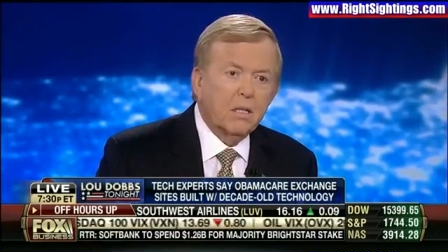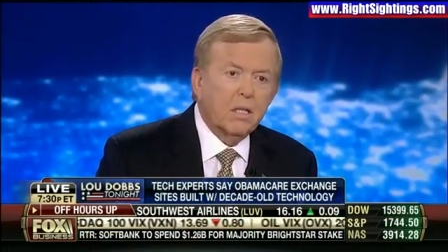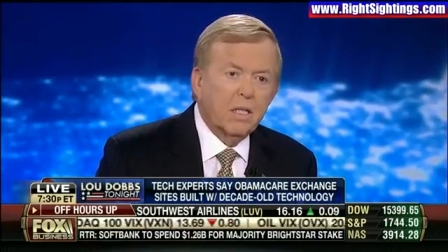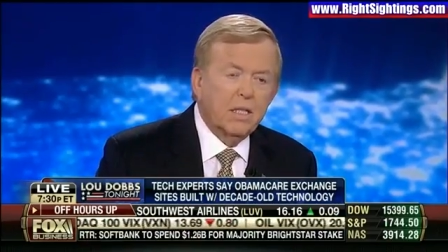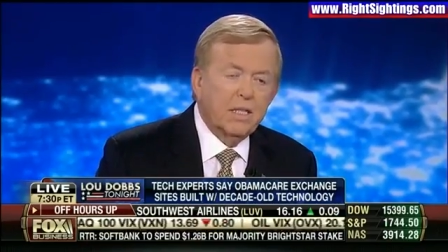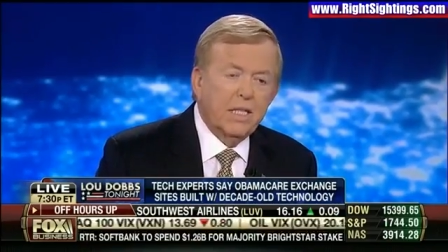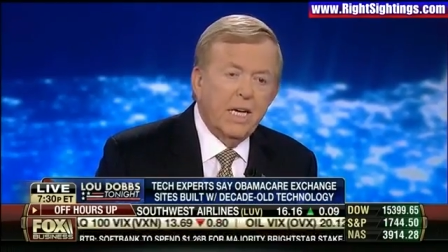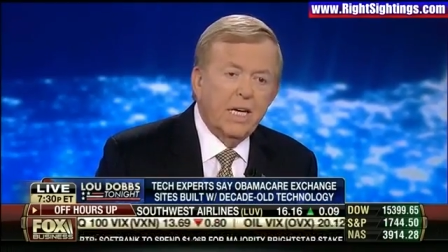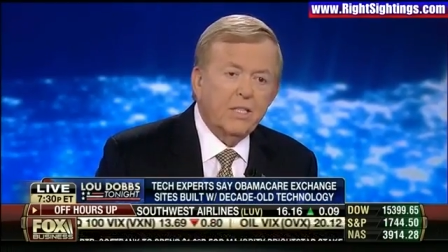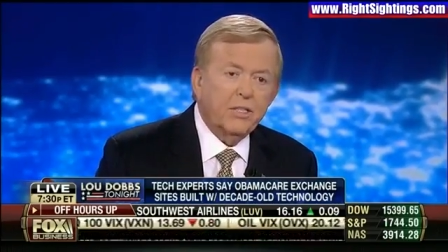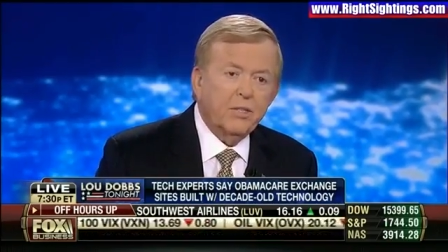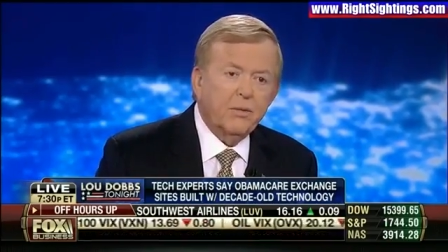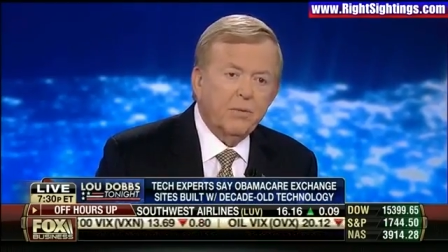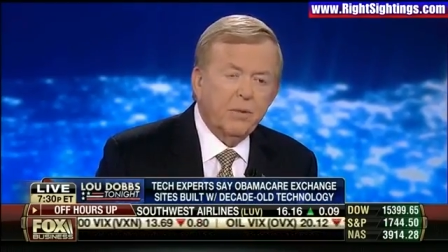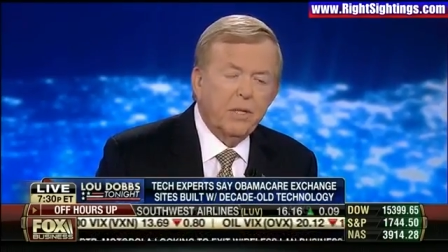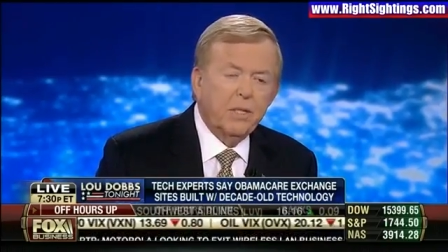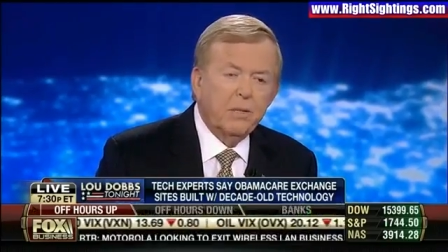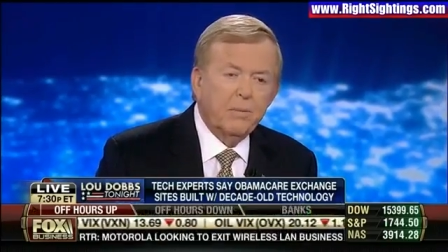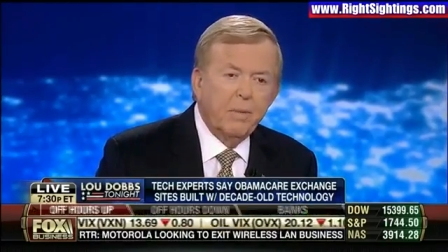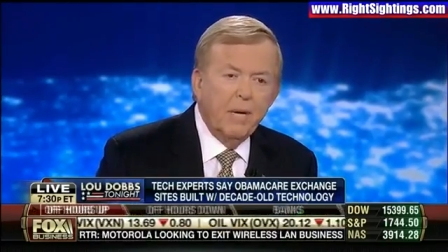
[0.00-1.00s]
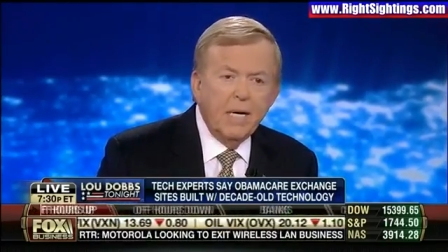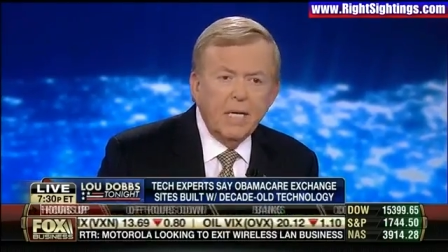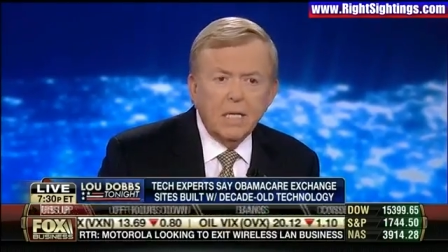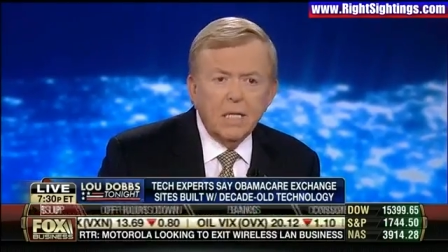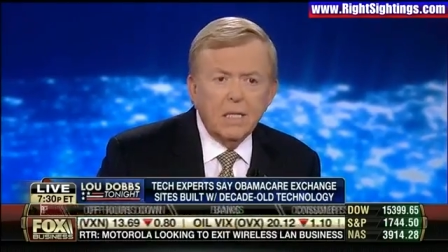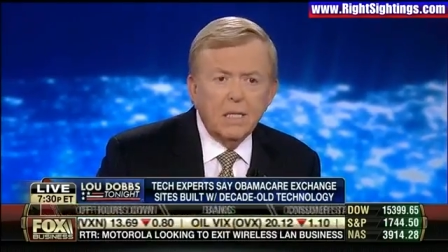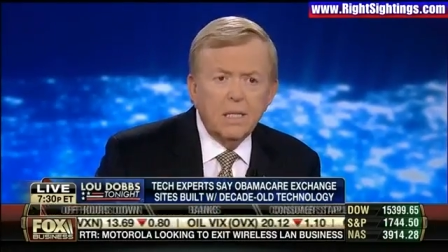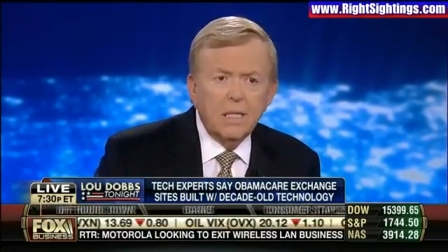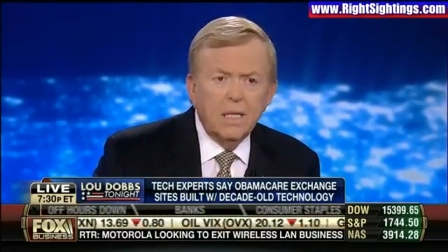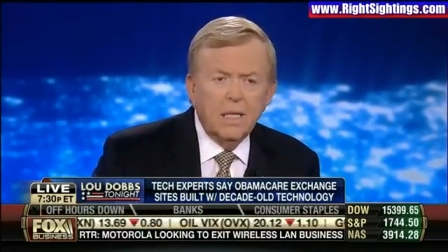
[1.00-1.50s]
catastrophe in the
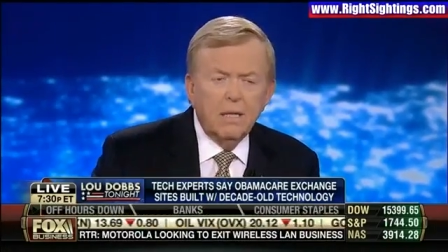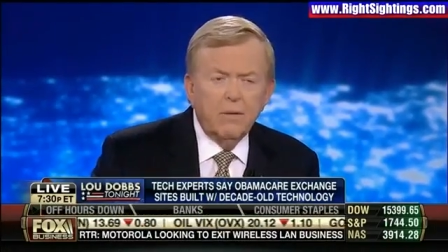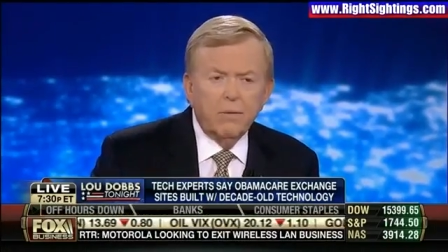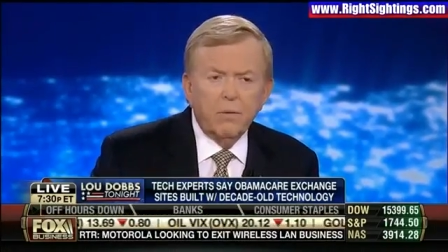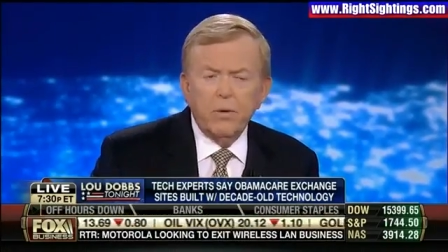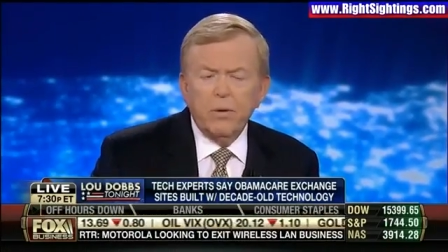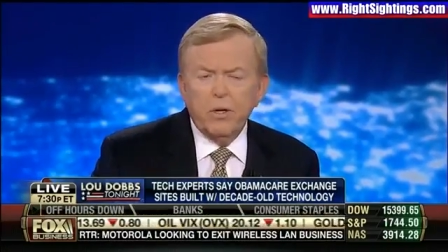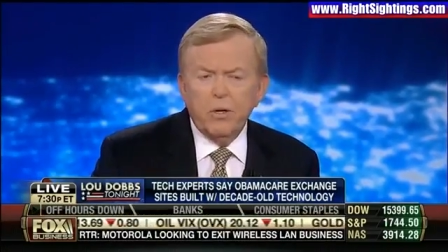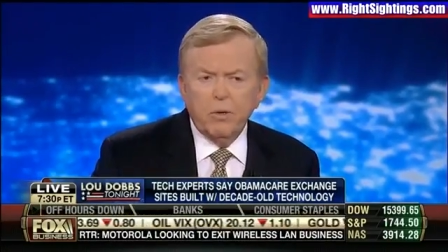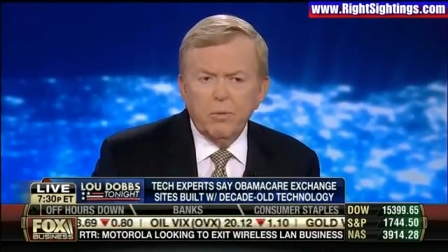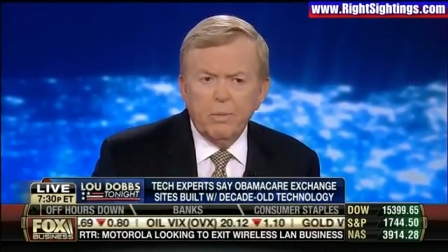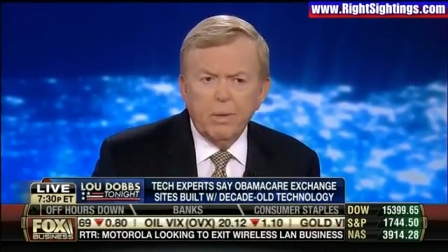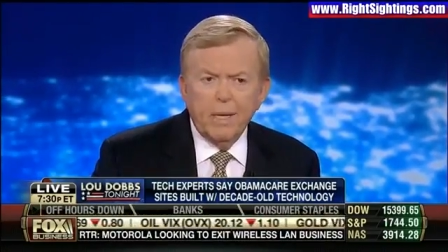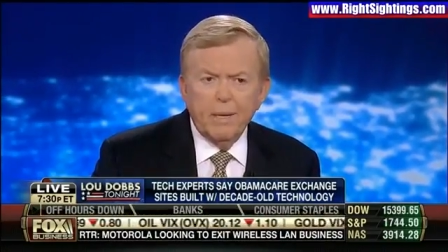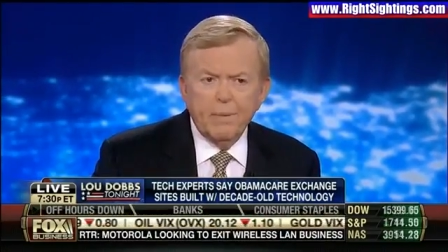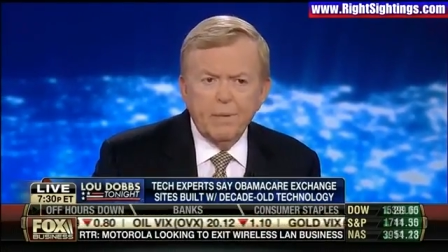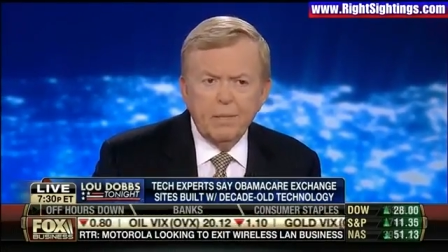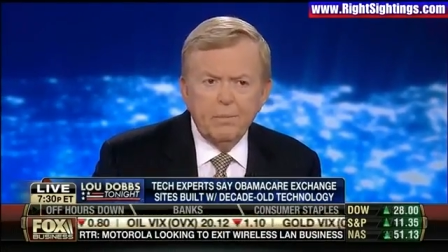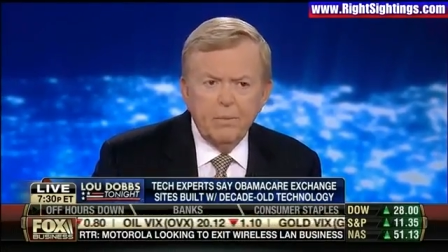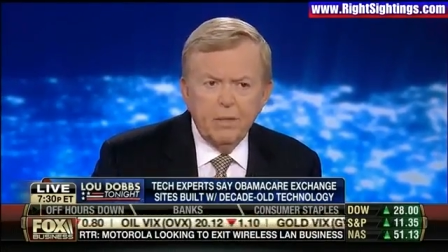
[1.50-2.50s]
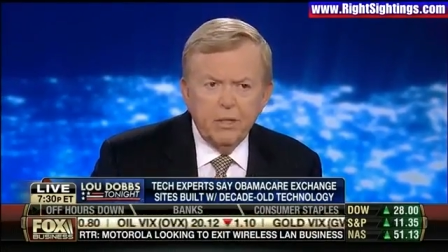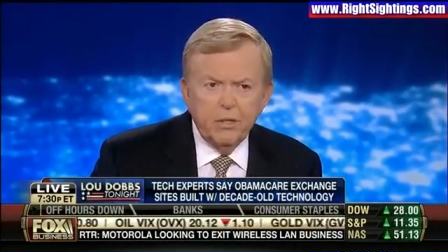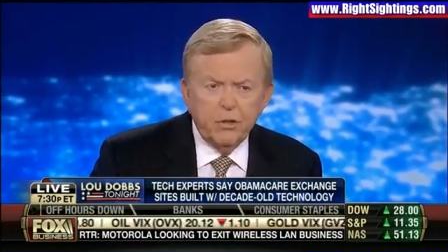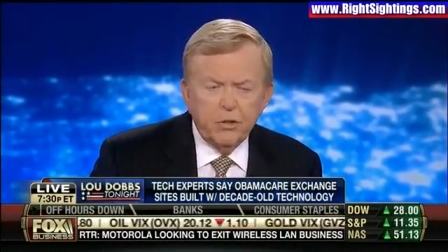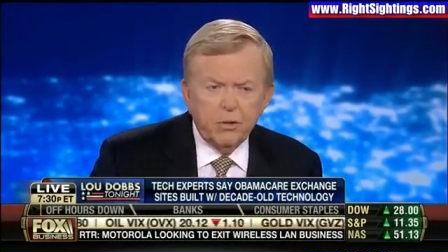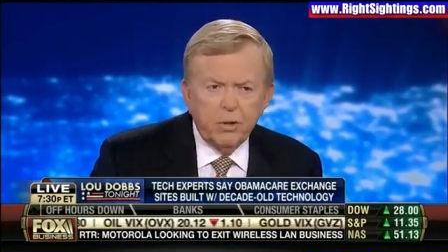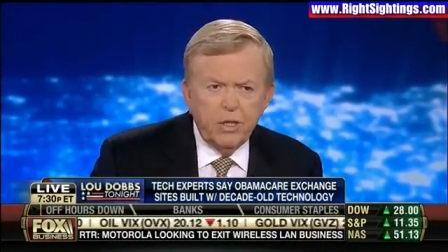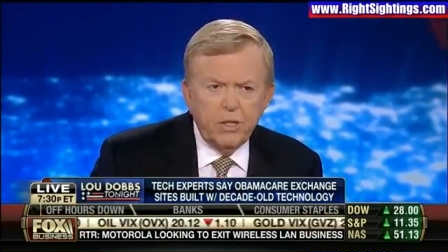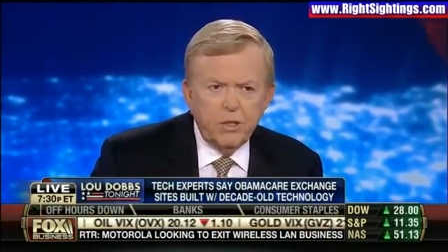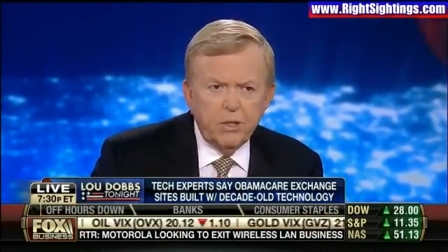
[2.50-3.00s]
making for the Obama
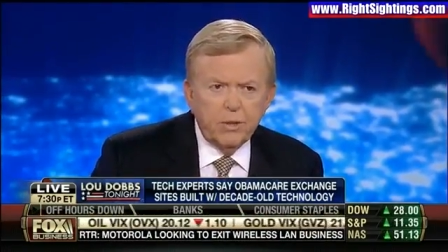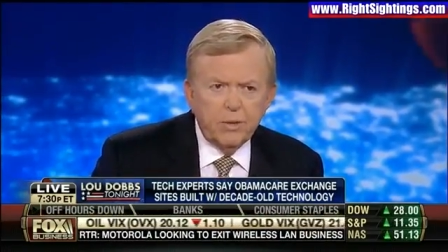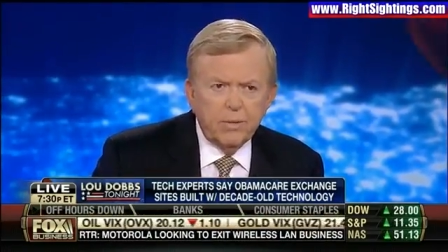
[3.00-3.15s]
administration.